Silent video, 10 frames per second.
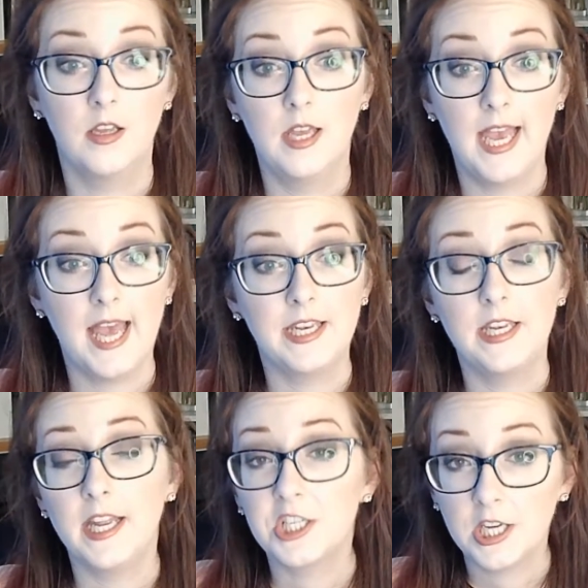And
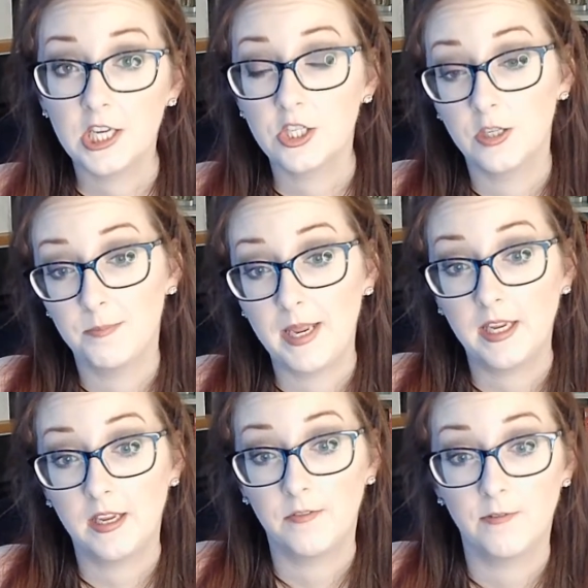in educational
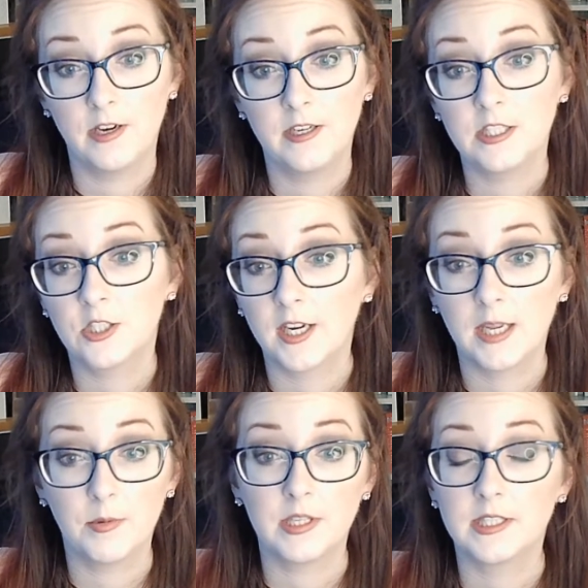banking, Freire is talking
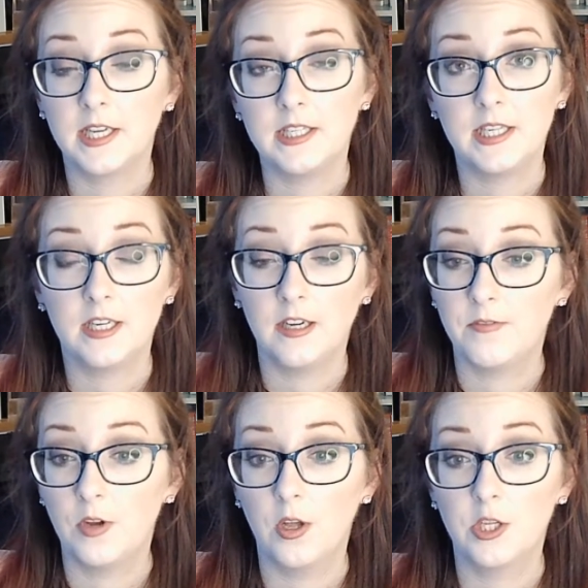about this idea of
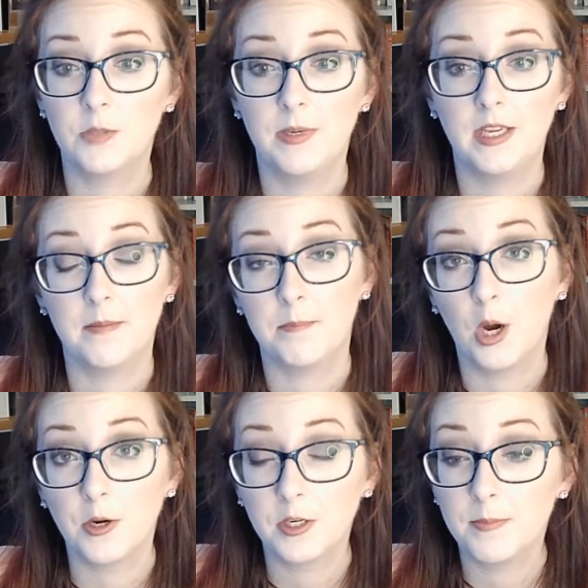knowledge being
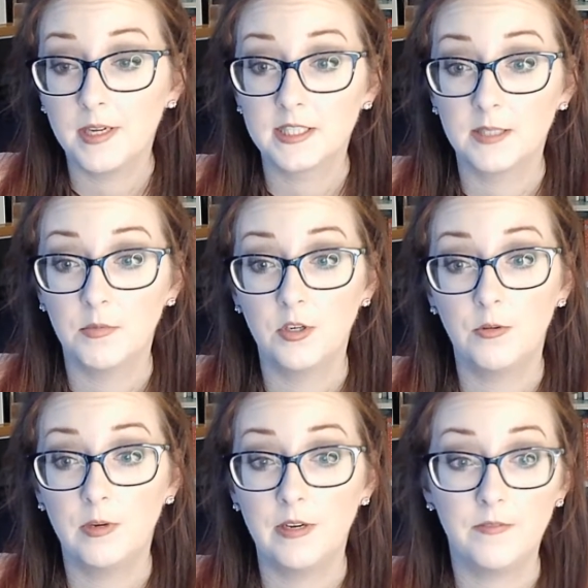imparted by someone
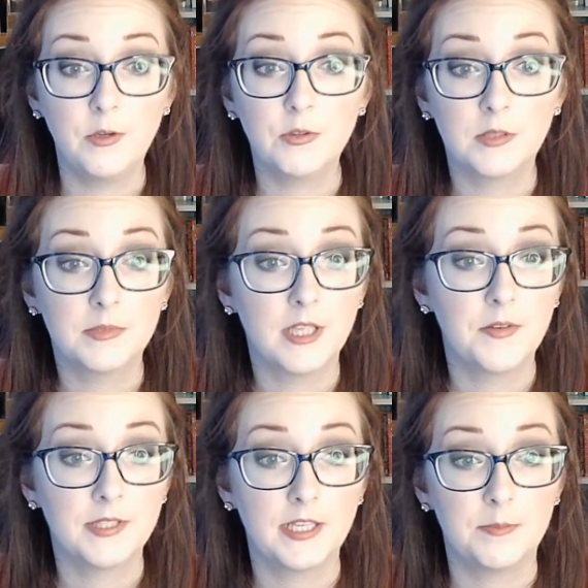who views
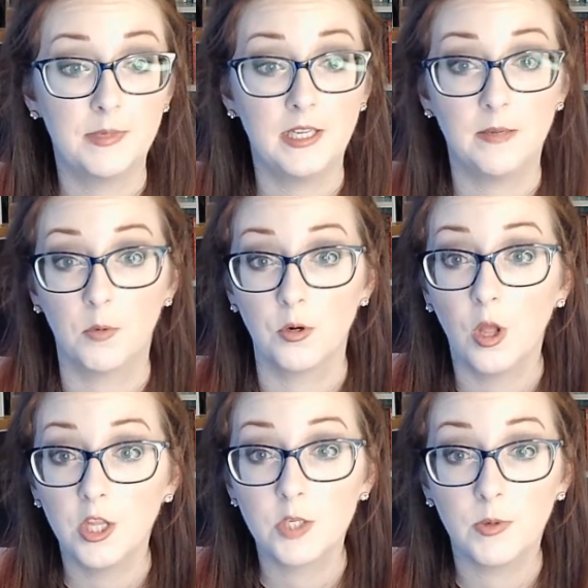themselves as being more
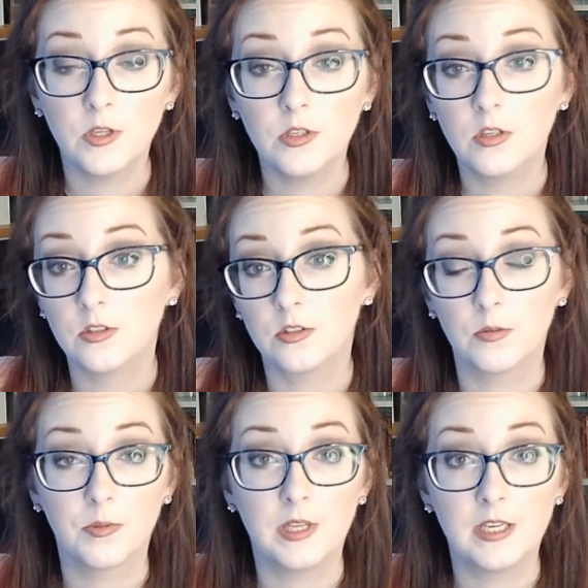knowledgeable,
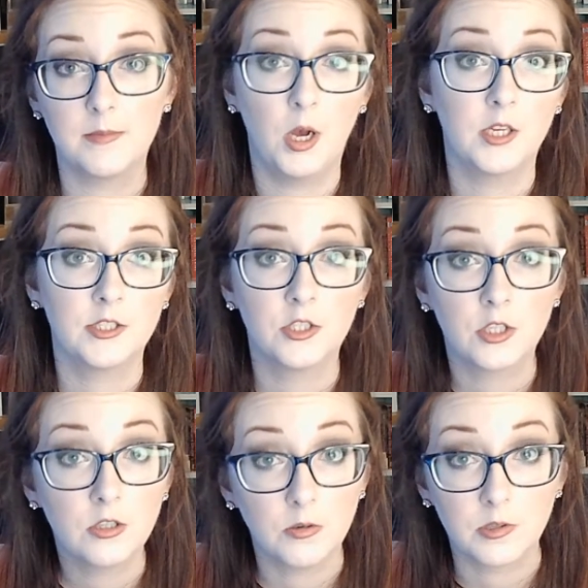so the
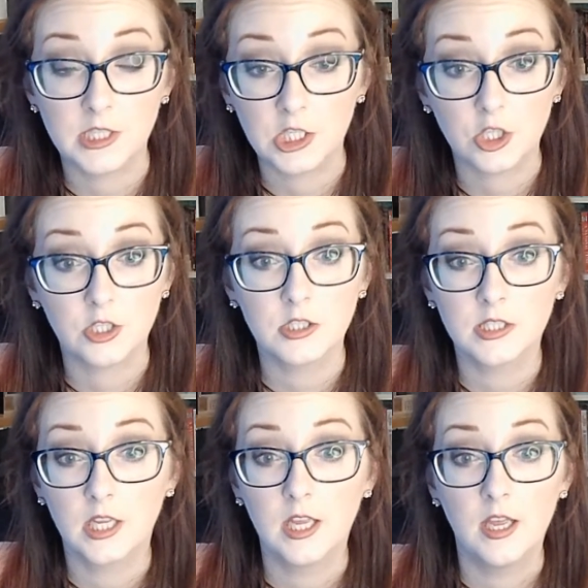depositor or
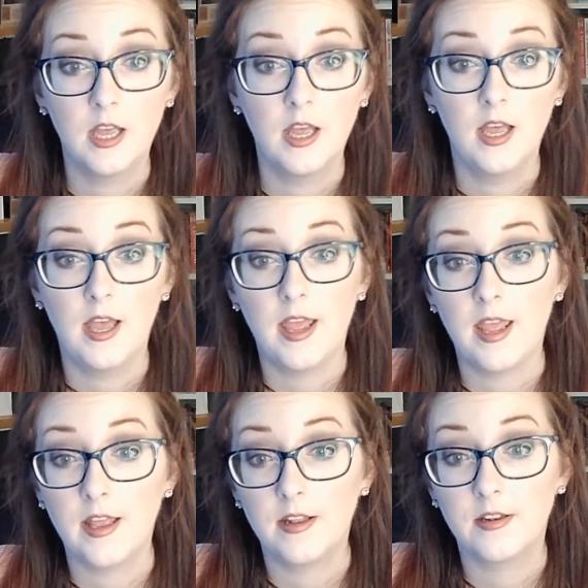teachers,
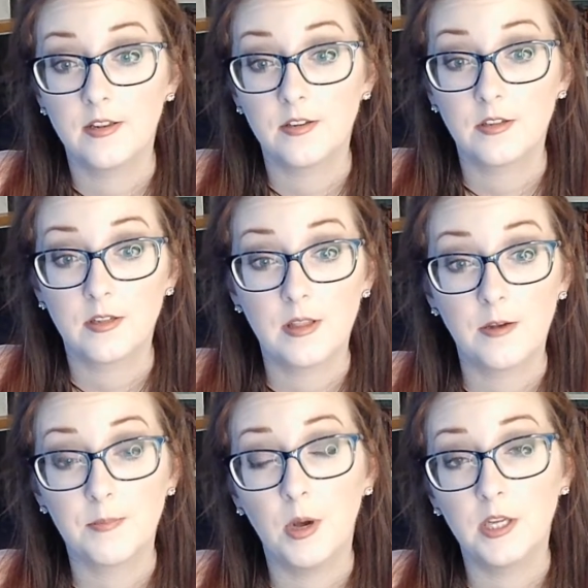and they're
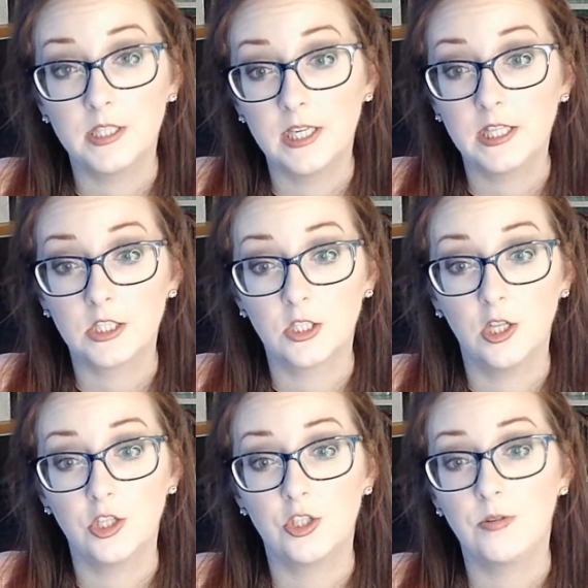depositing this
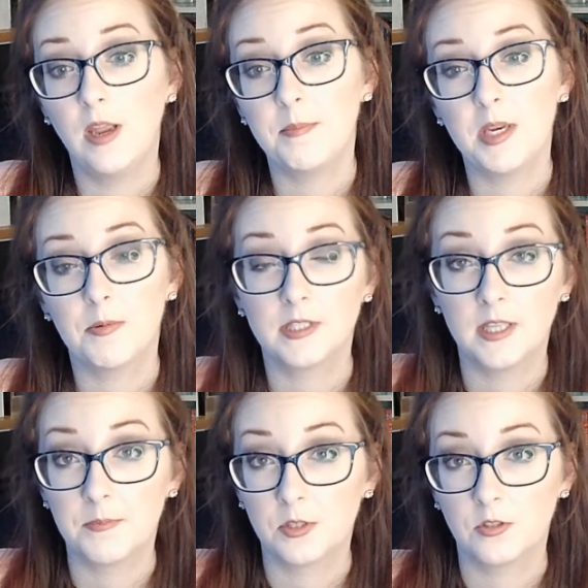knowledge to empty
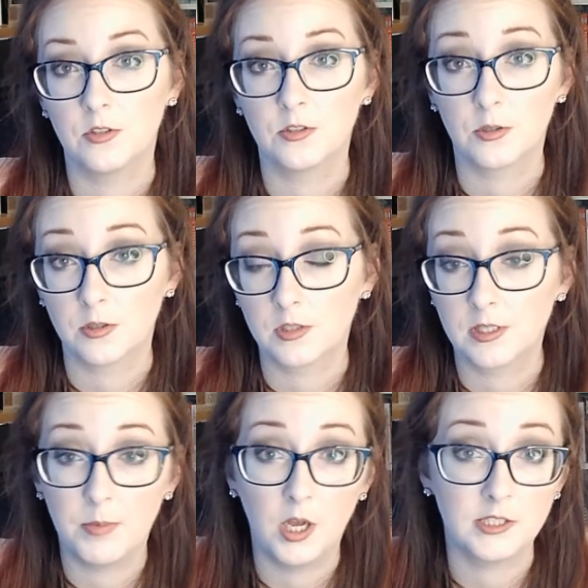receptacles or
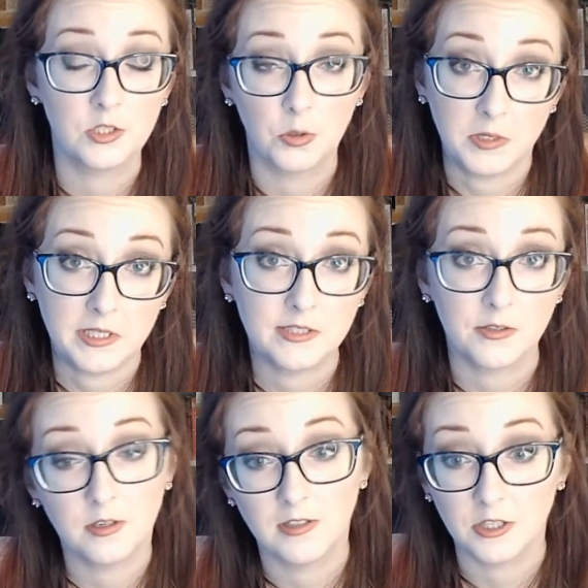depositories
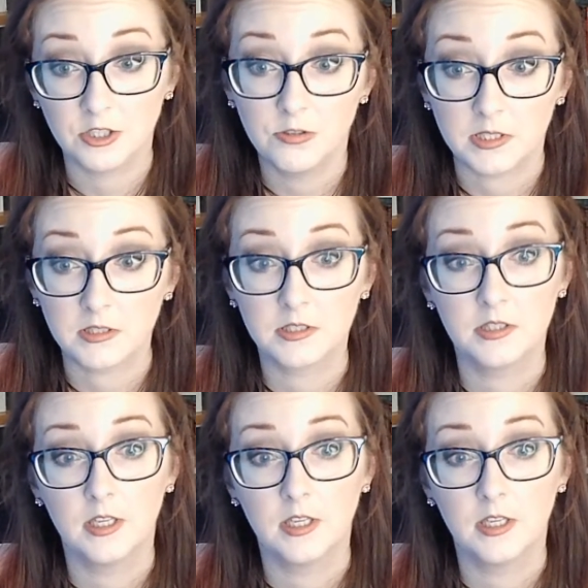or our students.